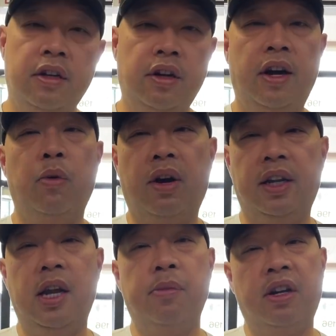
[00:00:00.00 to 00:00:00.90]
All right, while
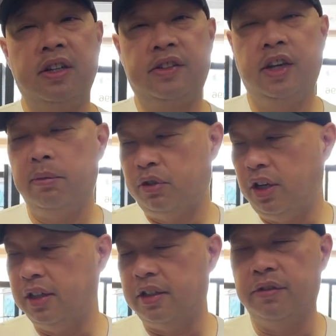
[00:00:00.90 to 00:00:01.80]
I'm on the
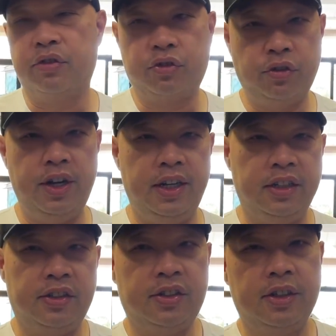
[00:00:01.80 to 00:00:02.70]
subject of
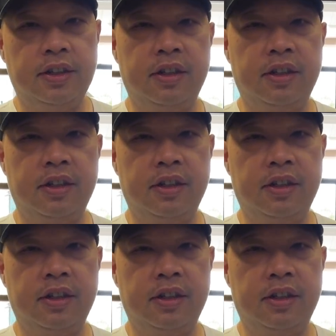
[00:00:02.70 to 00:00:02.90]
strings,